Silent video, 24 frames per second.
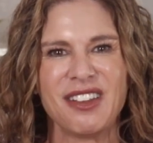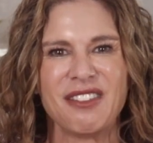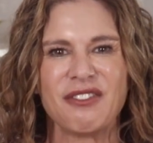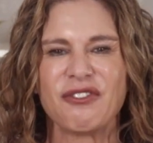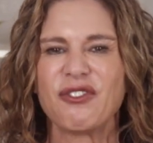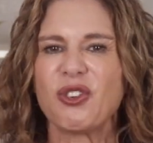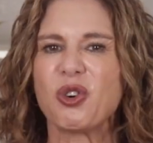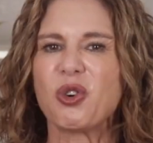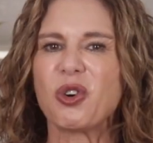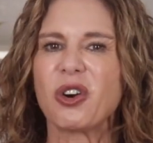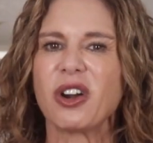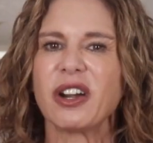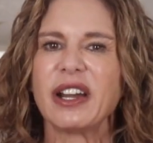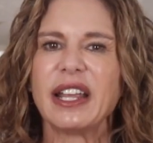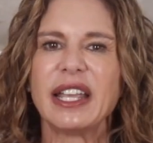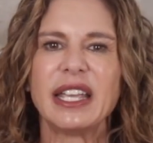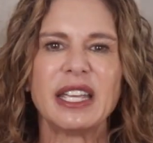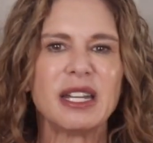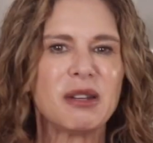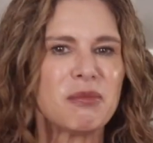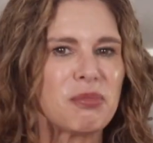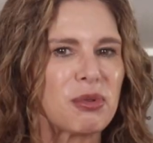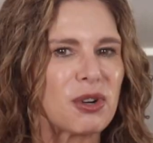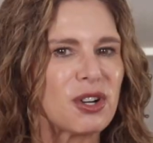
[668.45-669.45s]
For
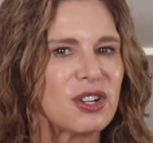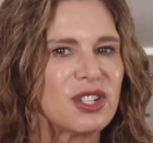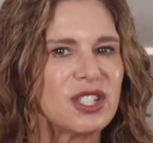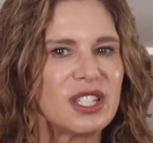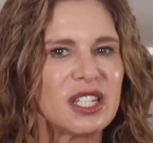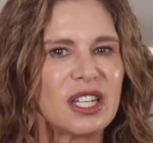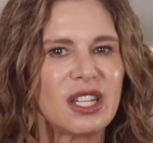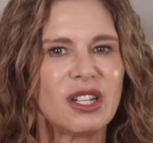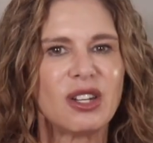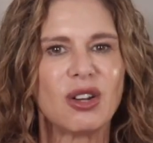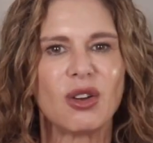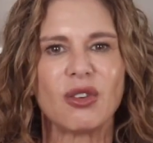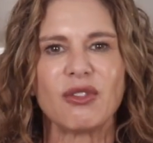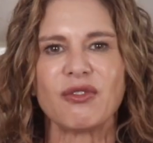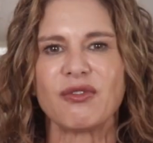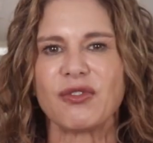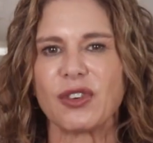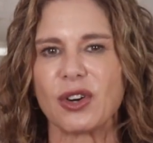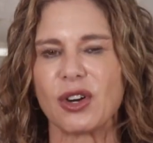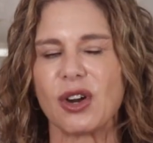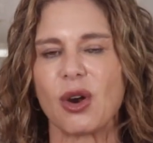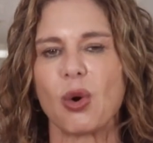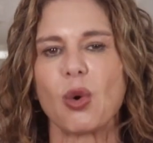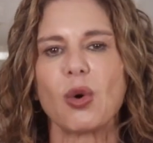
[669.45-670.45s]
in-person
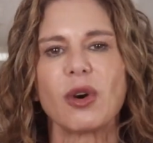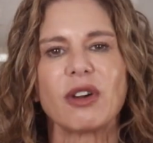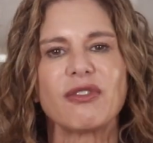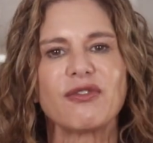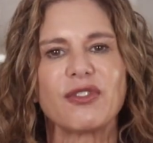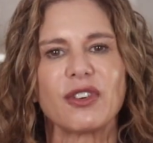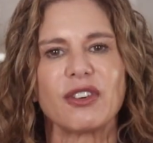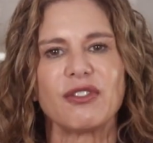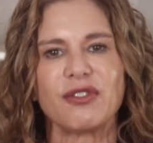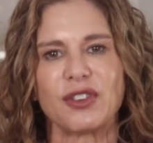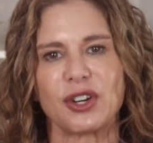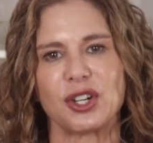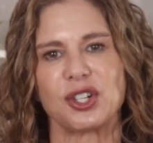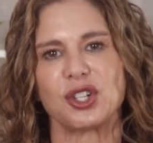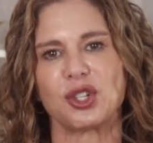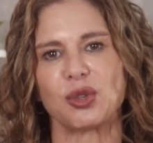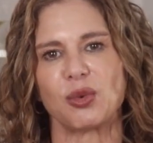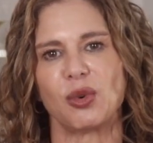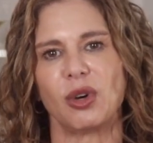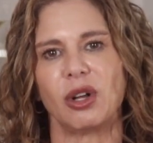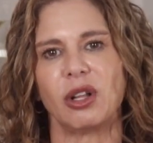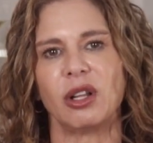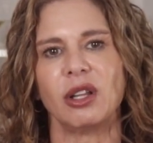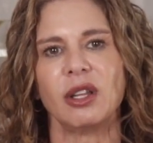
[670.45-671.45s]
or for
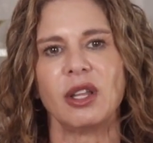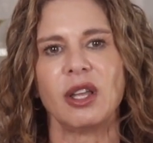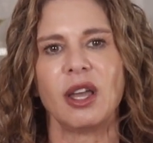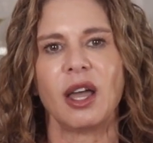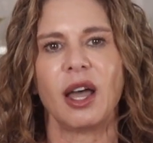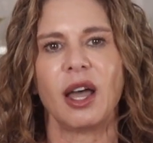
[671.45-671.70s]
virtual,